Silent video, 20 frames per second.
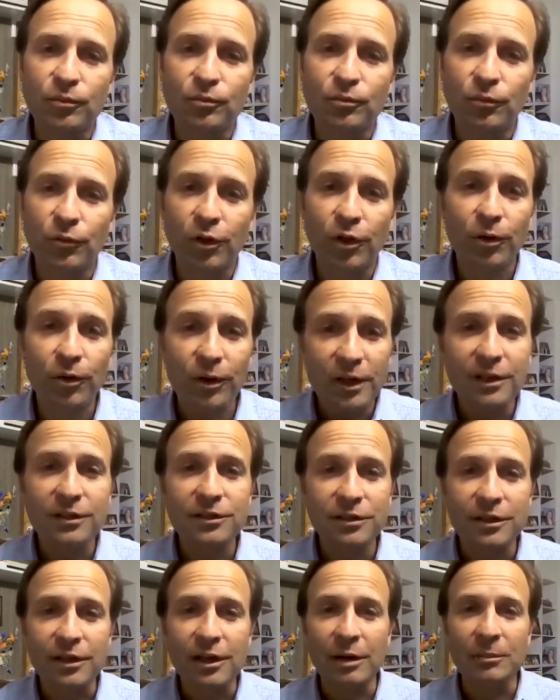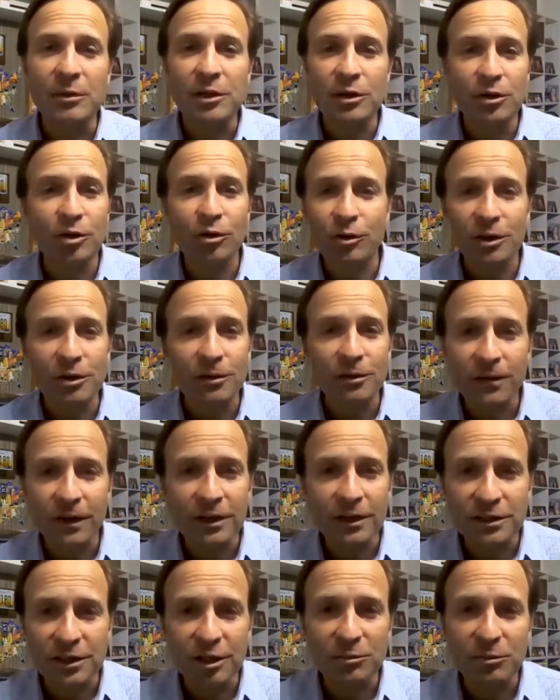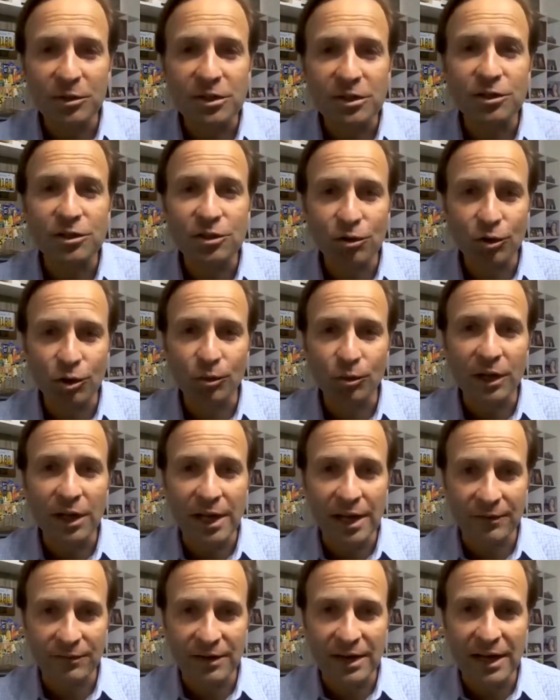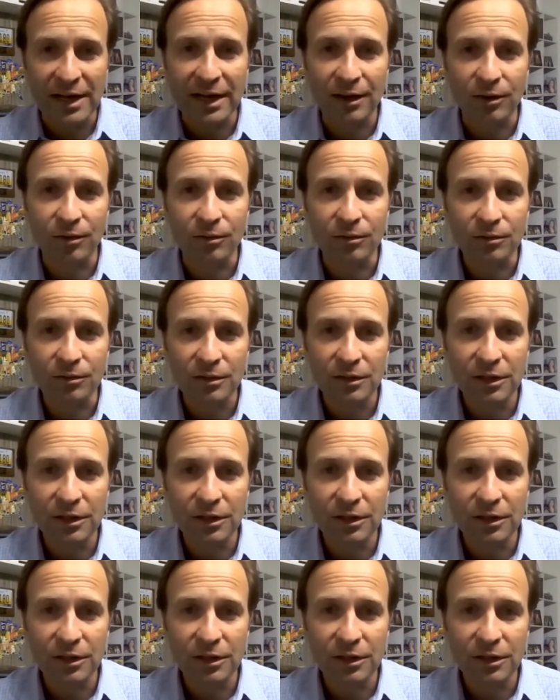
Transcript: There isn't, the only defense that a business owner would have now